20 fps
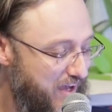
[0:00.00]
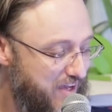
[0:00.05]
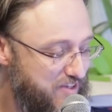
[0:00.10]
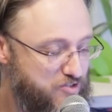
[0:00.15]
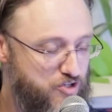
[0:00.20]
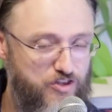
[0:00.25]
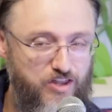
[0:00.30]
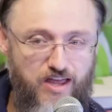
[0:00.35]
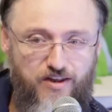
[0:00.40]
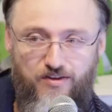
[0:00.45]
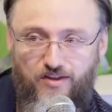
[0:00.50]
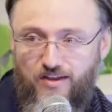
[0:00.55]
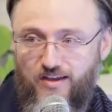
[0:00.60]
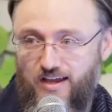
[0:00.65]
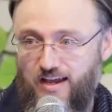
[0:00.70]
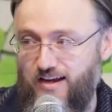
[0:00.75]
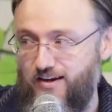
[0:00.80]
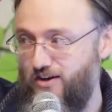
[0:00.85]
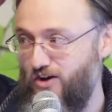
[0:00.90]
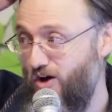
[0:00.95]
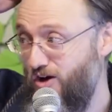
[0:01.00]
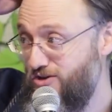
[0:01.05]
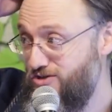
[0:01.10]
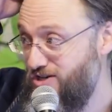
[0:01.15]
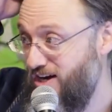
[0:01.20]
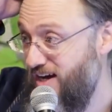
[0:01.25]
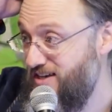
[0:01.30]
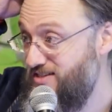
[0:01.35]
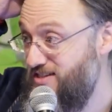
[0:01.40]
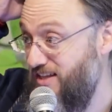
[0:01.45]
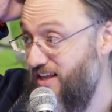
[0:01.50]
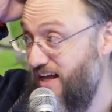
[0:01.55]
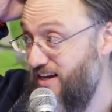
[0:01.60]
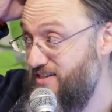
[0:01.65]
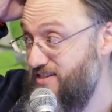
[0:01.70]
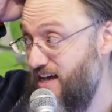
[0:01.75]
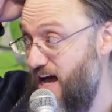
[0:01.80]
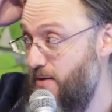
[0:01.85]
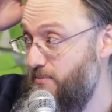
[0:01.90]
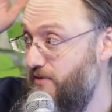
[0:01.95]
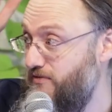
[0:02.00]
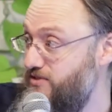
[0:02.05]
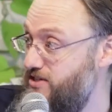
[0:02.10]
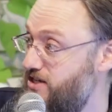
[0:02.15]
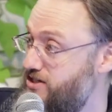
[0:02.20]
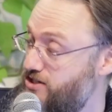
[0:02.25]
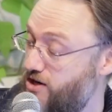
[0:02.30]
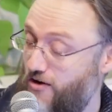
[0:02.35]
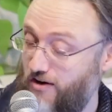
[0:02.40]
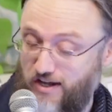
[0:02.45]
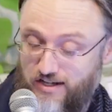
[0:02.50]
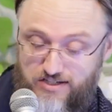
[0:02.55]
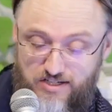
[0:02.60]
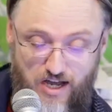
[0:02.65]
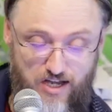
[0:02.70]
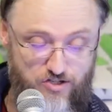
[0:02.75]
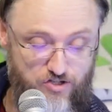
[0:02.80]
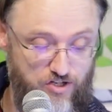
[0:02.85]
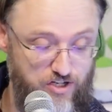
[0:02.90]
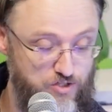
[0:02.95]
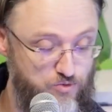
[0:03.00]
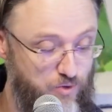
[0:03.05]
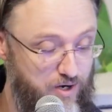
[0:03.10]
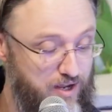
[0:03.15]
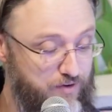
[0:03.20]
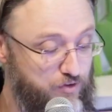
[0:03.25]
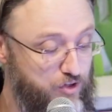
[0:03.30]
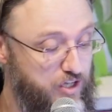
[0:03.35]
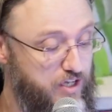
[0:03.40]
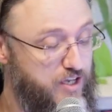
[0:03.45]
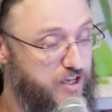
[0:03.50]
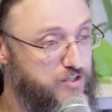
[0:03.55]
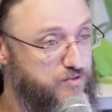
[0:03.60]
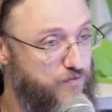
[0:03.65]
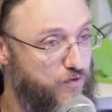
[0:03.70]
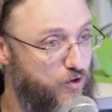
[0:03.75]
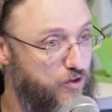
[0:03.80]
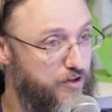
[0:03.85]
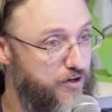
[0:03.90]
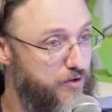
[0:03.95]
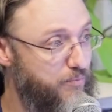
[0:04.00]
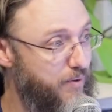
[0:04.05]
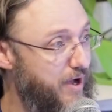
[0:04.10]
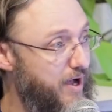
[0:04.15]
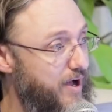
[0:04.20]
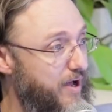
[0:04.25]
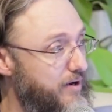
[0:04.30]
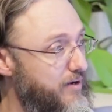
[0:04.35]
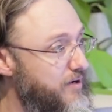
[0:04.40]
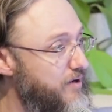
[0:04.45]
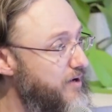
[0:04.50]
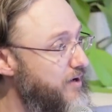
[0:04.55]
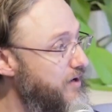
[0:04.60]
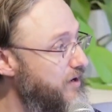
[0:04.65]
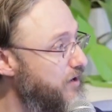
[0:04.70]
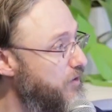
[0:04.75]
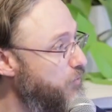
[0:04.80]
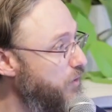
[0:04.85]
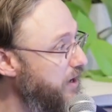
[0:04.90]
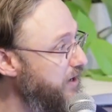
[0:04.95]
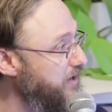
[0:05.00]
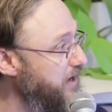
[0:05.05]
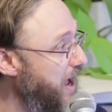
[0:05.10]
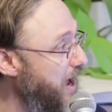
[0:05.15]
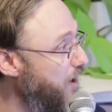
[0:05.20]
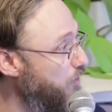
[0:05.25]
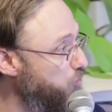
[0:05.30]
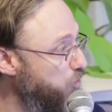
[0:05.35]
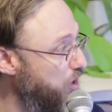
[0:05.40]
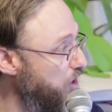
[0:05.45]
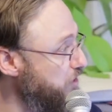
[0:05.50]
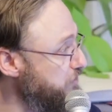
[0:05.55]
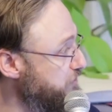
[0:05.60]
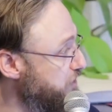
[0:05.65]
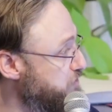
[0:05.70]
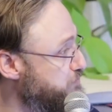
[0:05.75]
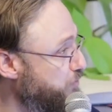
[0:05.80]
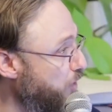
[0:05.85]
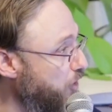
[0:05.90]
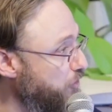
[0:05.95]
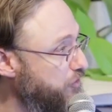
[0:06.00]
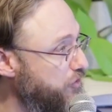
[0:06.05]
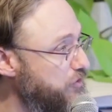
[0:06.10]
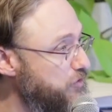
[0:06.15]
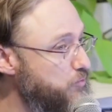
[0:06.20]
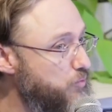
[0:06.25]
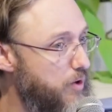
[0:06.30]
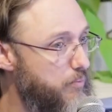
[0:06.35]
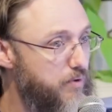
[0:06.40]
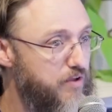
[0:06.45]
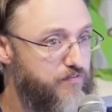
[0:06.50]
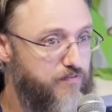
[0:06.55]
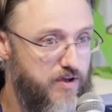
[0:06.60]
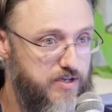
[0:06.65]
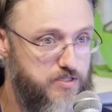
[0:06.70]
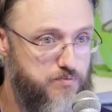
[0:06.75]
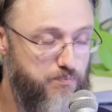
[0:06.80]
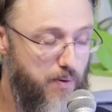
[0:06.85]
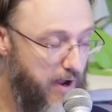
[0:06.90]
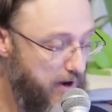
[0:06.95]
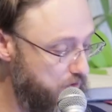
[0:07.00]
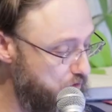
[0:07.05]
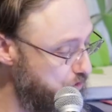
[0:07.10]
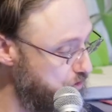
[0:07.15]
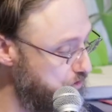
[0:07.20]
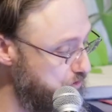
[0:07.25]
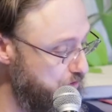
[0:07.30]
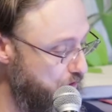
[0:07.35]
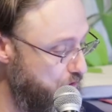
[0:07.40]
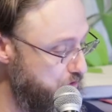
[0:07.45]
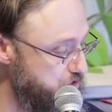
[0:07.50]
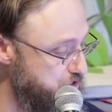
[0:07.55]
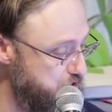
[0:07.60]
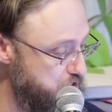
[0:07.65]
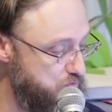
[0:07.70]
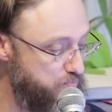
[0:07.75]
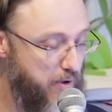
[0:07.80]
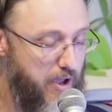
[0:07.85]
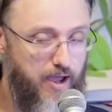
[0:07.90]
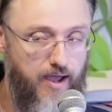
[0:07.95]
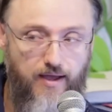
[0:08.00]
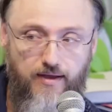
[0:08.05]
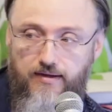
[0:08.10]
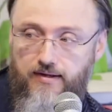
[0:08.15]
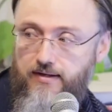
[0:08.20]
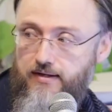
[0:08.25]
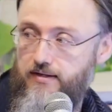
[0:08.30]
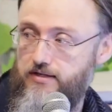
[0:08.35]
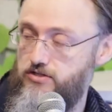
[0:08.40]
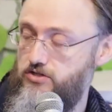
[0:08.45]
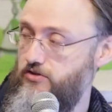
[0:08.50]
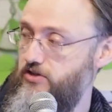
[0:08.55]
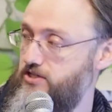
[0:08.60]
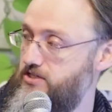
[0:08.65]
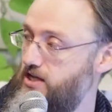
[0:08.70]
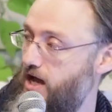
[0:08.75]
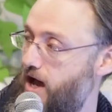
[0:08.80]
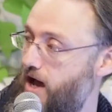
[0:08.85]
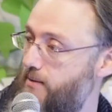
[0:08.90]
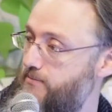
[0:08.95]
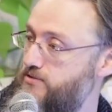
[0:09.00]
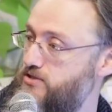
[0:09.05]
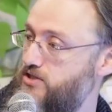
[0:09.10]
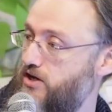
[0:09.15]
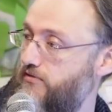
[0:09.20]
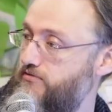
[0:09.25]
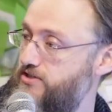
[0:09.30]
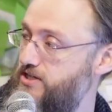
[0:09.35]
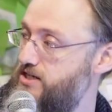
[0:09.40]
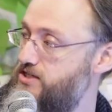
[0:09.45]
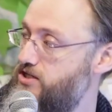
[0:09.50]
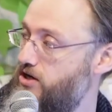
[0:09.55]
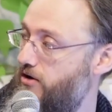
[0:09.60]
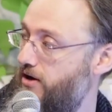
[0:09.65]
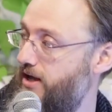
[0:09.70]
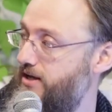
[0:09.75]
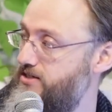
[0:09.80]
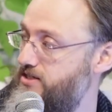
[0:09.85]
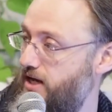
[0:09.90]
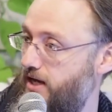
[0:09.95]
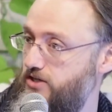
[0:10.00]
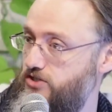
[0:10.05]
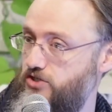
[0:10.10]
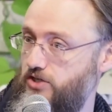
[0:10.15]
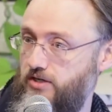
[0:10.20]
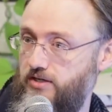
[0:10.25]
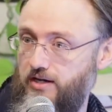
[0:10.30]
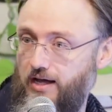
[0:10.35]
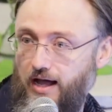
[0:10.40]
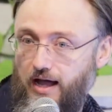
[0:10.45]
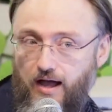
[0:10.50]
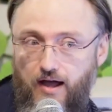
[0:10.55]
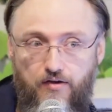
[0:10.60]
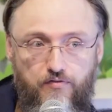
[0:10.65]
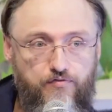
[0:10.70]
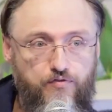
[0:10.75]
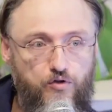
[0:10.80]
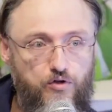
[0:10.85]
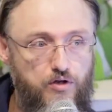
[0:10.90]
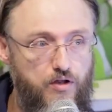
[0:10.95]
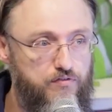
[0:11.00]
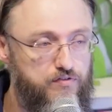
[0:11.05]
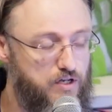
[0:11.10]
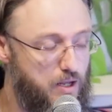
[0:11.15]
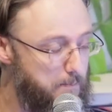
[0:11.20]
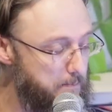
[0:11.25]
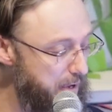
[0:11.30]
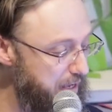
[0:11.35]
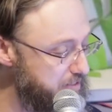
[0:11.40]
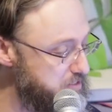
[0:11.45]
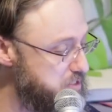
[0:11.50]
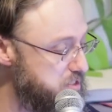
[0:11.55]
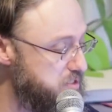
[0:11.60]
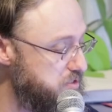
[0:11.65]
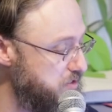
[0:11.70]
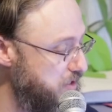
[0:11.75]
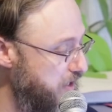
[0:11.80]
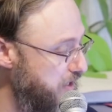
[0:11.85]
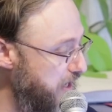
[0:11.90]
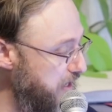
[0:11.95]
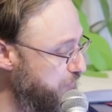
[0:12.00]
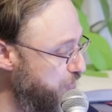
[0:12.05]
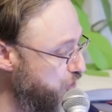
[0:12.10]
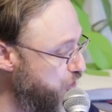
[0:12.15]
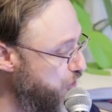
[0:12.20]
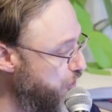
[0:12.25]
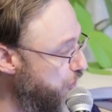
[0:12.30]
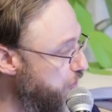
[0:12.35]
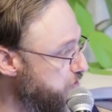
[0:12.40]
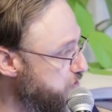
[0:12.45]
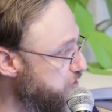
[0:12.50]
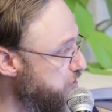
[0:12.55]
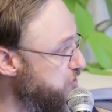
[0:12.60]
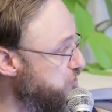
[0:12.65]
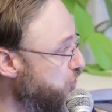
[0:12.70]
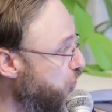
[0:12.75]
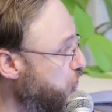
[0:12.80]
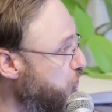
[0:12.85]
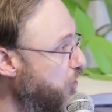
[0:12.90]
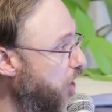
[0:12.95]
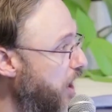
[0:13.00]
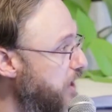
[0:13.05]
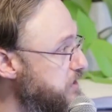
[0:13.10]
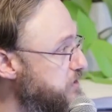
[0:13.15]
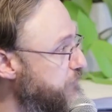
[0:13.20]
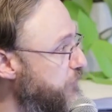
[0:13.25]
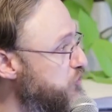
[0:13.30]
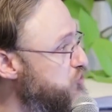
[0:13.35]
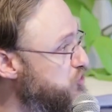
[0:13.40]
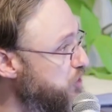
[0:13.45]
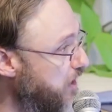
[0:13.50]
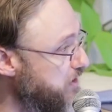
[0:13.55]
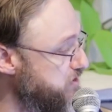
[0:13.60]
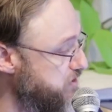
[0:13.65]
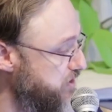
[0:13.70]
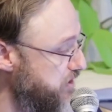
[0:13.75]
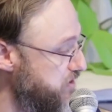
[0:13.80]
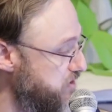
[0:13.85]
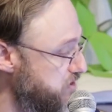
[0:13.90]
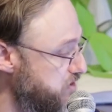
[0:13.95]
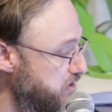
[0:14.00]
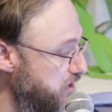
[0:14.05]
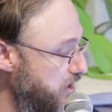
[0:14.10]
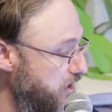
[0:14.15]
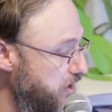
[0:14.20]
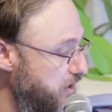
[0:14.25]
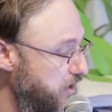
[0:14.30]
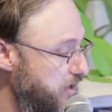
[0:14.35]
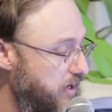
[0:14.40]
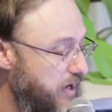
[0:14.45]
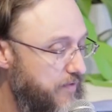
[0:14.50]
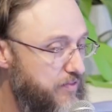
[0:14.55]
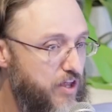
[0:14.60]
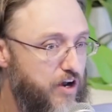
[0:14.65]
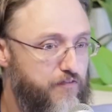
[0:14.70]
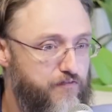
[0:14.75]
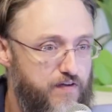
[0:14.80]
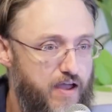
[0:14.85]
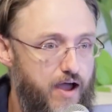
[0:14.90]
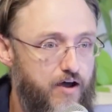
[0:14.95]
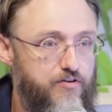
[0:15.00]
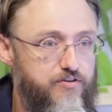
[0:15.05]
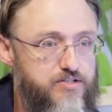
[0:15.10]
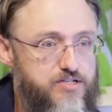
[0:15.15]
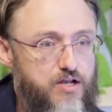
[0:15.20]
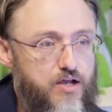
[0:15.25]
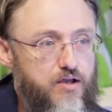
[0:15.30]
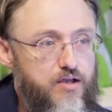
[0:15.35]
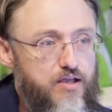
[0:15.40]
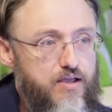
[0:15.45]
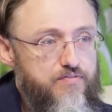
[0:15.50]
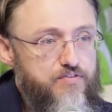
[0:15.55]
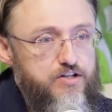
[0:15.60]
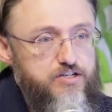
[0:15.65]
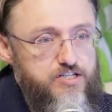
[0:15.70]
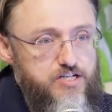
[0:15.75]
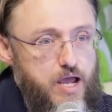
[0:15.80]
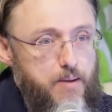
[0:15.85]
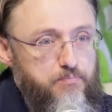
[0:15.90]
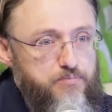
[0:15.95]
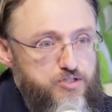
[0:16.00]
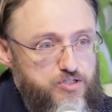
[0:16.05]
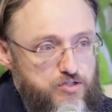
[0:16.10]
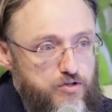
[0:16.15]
So then in contrast to that, a Psalm of disorientation is when everything has fallen apart, when our world is broken, when we face peril or despair. So the Psalms of disorientation are full of laments, even curses or cries for justice that are found in the depths of